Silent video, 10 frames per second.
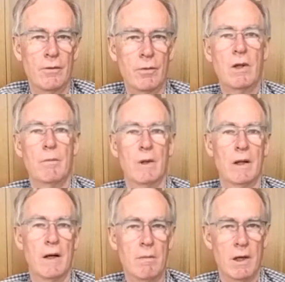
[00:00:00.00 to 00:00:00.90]
with him, and
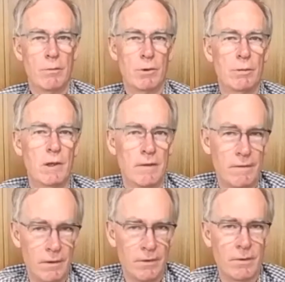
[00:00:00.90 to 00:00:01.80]
they may well be the first